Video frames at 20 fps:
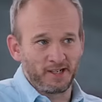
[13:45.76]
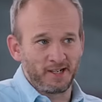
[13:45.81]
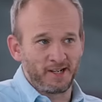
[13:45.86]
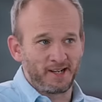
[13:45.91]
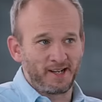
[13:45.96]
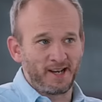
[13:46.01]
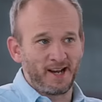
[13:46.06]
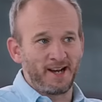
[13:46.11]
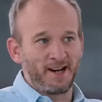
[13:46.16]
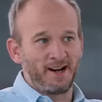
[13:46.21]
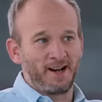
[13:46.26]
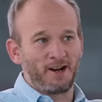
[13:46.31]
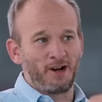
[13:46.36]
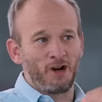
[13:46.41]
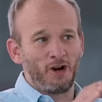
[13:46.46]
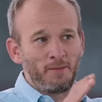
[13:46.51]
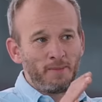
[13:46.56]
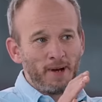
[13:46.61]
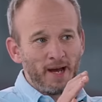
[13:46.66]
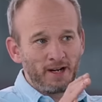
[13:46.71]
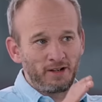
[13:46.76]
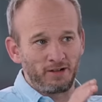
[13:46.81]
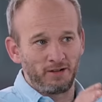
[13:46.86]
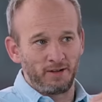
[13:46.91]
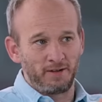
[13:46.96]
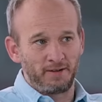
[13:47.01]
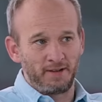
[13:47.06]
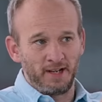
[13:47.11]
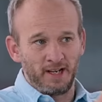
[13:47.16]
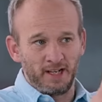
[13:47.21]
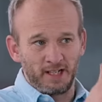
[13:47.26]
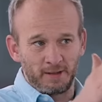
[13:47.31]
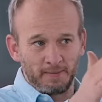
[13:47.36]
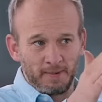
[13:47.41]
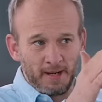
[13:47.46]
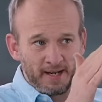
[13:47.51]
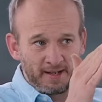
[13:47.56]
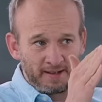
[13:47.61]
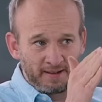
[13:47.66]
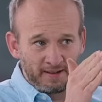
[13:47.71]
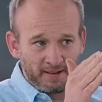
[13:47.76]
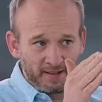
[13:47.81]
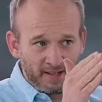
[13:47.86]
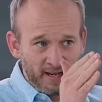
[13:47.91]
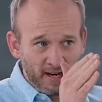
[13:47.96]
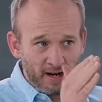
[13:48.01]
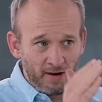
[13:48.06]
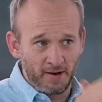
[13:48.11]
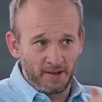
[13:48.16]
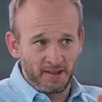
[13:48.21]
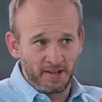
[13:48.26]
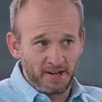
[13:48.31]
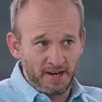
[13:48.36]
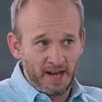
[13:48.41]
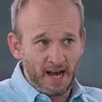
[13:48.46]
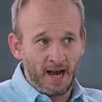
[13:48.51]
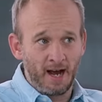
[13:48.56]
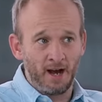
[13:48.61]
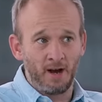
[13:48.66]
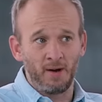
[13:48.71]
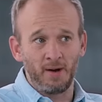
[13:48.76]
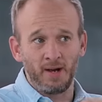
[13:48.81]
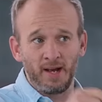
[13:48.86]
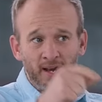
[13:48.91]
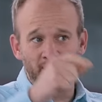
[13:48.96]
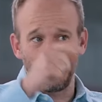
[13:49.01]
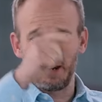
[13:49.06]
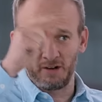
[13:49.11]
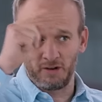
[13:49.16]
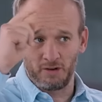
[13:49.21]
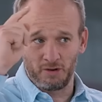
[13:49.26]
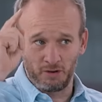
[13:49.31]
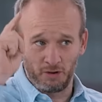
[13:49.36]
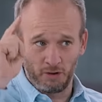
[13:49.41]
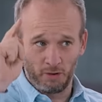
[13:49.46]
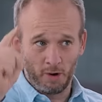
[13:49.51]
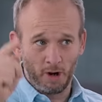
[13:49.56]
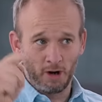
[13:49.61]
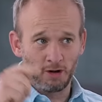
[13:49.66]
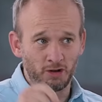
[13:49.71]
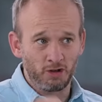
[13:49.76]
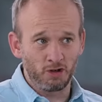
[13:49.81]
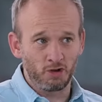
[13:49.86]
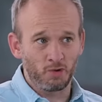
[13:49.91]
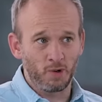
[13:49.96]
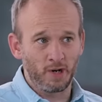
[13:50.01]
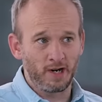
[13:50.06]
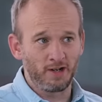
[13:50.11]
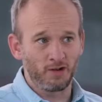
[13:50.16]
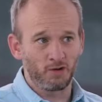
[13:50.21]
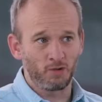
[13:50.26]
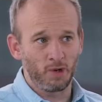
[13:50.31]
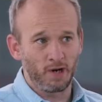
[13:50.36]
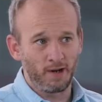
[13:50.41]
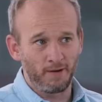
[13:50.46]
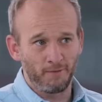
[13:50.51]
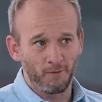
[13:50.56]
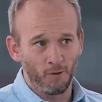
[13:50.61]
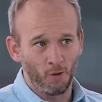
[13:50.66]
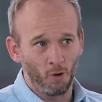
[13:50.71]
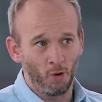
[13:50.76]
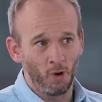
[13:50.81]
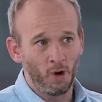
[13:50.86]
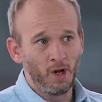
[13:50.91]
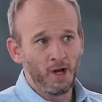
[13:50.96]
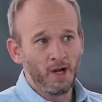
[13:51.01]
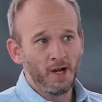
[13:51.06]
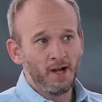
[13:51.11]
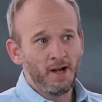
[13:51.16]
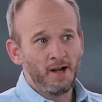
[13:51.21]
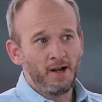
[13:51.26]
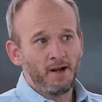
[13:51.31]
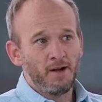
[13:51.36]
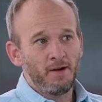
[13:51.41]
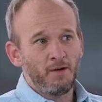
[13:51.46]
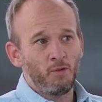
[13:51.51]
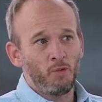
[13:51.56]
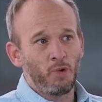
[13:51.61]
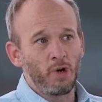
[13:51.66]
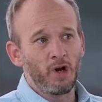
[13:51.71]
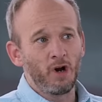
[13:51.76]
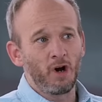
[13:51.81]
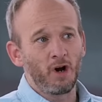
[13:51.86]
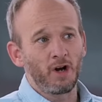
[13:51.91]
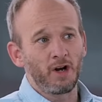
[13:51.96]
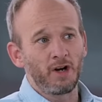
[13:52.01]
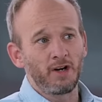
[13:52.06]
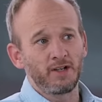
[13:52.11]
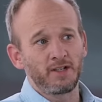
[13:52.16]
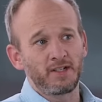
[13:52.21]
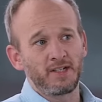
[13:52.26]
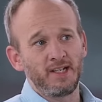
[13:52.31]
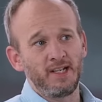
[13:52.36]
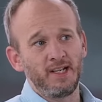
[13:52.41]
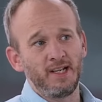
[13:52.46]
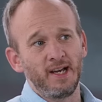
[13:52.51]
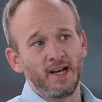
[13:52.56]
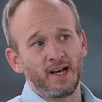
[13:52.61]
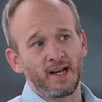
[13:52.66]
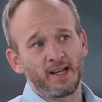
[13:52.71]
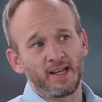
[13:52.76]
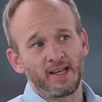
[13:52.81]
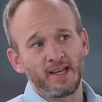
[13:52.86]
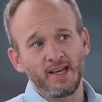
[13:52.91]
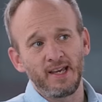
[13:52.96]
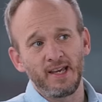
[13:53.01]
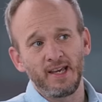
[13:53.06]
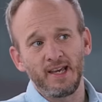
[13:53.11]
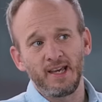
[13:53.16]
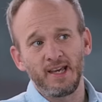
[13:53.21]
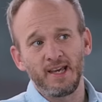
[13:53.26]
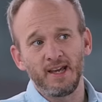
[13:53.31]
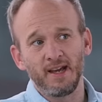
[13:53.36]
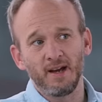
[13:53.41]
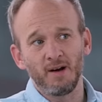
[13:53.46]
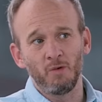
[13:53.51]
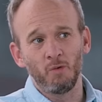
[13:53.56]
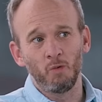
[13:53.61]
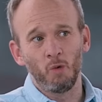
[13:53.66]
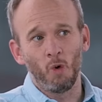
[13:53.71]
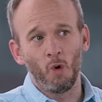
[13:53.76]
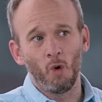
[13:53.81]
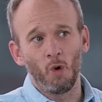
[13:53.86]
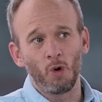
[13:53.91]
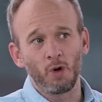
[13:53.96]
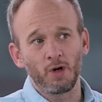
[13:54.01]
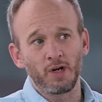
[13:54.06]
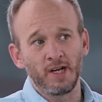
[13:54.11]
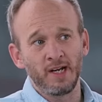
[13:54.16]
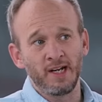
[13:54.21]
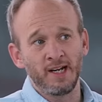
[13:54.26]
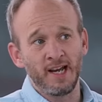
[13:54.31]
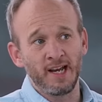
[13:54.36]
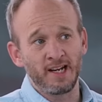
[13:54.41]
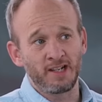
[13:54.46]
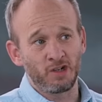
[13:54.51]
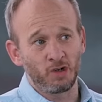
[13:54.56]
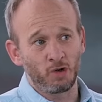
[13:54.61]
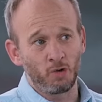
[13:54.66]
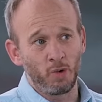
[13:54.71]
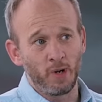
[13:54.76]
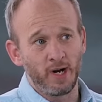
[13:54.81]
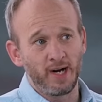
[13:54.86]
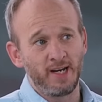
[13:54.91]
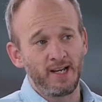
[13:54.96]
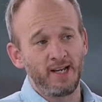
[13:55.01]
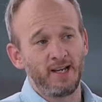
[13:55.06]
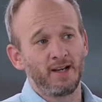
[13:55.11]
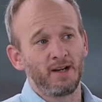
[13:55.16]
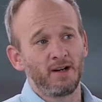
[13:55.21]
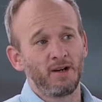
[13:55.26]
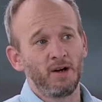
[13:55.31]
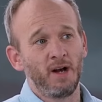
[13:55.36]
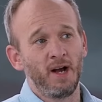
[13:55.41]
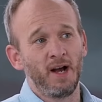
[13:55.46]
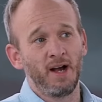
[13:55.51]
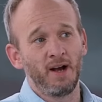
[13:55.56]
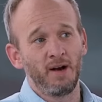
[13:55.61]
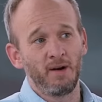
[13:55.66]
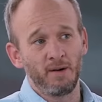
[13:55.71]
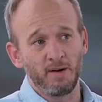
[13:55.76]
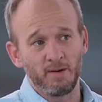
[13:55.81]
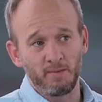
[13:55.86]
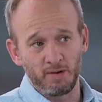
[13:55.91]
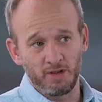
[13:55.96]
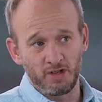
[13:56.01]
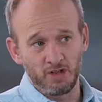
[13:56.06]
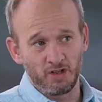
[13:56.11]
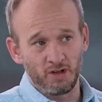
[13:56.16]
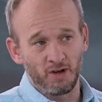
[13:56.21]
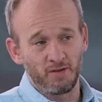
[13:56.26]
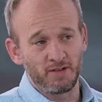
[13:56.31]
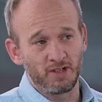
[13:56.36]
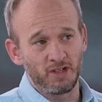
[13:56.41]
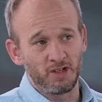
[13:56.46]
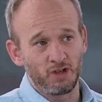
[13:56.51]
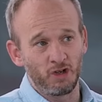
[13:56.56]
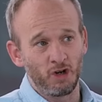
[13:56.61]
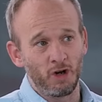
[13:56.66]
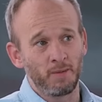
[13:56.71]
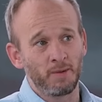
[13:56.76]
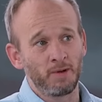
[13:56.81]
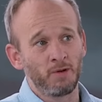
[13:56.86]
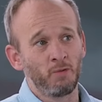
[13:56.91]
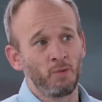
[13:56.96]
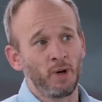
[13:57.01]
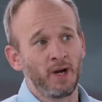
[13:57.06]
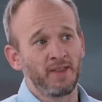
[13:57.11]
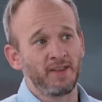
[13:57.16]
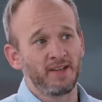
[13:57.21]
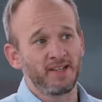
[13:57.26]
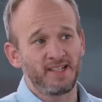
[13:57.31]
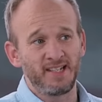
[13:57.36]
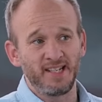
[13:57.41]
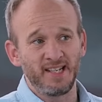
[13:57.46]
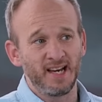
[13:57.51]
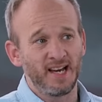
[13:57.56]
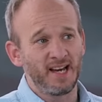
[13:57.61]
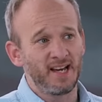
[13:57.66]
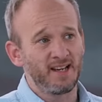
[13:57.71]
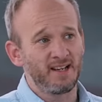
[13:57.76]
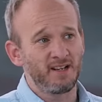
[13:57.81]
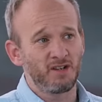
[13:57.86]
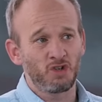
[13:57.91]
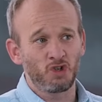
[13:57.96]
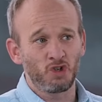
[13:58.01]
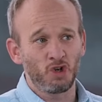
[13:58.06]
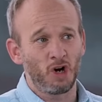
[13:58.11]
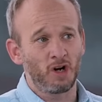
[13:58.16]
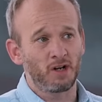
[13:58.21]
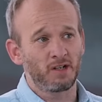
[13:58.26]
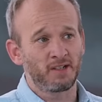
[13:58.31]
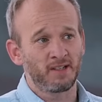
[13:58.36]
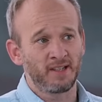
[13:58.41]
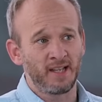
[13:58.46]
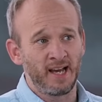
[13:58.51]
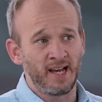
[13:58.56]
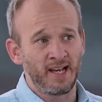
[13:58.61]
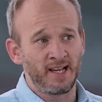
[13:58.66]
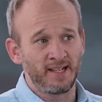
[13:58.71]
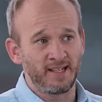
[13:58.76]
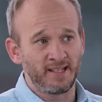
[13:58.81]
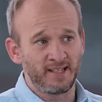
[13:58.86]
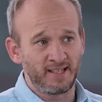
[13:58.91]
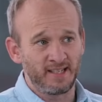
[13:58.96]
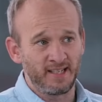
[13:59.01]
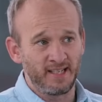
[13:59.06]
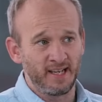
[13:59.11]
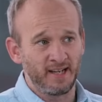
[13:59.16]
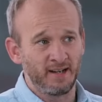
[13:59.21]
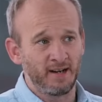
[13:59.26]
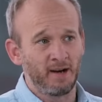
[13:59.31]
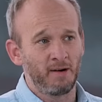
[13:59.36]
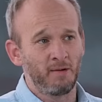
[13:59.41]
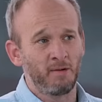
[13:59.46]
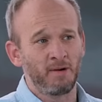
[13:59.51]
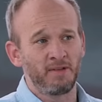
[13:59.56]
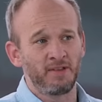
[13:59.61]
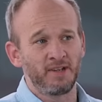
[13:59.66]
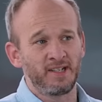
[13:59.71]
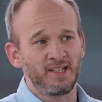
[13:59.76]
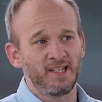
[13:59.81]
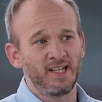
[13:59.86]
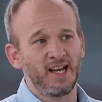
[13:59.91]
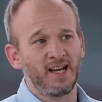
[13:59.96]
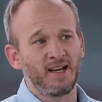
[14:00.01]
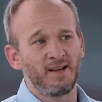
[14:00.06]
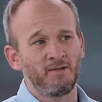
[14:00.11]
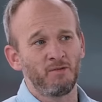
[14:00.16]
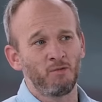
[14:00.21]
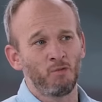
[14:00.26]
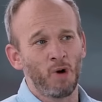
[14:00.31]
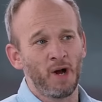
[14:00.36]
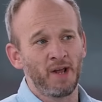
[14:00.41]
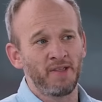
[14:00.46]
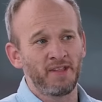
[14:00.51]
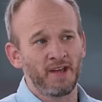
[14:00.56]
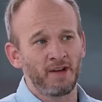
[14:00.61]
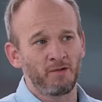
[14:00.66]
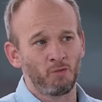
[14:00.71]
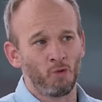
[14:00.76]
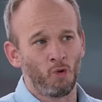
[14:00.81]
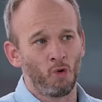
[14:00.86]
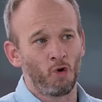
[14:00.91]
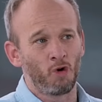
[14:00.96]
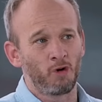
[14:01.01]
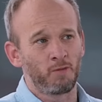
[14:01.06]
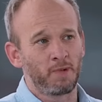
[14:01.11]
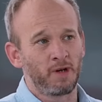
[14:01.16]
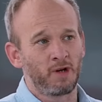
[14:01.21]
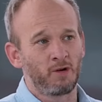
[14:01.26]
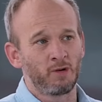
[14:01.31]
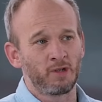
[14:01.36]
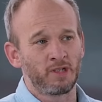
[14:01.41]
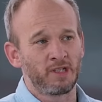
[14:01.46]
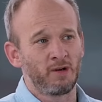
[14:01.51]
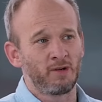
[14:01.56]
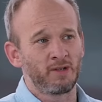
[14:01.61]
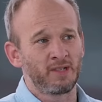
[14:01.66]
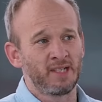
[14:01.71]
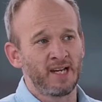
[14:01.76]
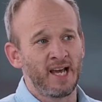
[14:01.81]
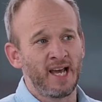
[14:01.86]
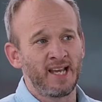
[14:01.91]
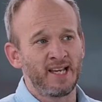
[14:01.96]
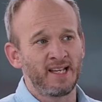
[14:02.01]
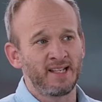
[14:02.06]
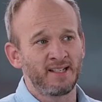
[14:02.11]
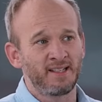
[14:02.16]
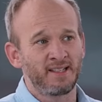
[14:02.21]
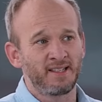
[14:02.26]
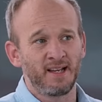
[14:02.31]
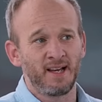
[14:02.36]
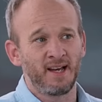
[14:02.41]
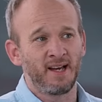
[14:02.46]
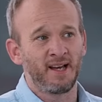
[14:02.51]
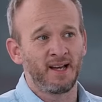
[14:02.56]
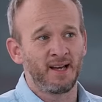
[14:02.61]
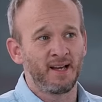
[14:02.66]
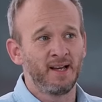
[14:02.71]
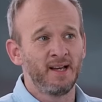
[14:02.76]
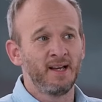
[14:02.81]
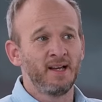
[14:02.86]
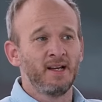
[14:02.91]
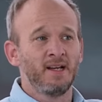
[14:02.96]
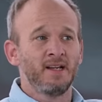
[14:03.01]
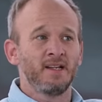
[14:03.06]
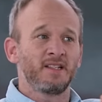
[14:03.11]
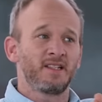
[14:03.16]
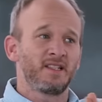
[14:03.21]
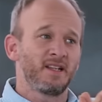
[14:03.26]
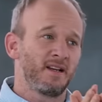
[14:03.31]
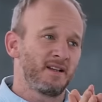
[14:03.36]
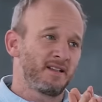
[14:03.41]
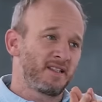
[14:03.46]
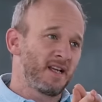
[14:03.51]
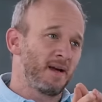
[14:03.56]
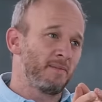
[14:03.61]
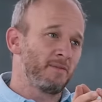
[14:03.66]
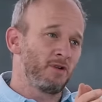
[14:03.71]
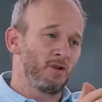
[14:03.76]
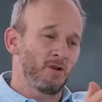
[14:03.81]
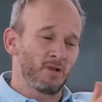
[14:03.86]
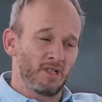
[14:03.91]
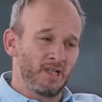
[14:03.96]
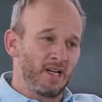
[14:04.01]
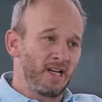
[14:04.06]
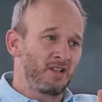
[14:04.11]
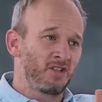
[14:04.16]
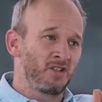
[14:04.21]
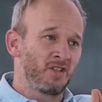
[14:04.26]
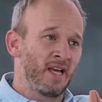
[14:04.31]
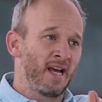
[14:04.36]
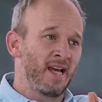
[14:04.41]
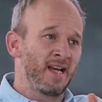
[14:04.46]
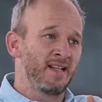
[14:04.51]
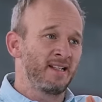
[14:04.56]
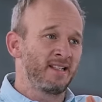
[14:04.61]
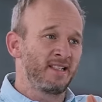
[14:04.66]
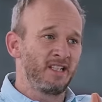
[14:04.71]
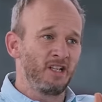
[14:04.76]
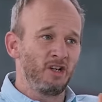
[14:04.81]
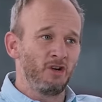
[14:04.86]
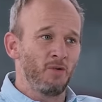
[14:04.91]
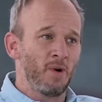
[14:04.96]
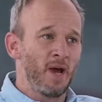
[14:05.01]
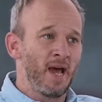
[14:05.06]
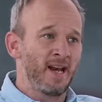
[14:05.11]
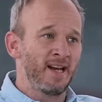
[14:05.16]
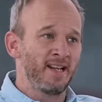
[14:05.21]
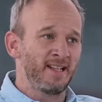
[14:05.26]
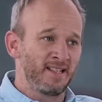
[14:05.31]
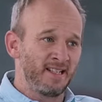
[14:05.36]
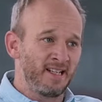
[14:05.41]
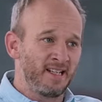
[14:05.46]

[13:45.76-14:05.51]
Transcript: and again I go back to the thing that's about here and the now and the road to 2024. Right. We are going to see a key ward in eThekwini, uh, which is obviously Durban, where the DA shocked the ANC. And the DA won that ward because there was an ANC, uh, someone who was linked to the ANC ran as an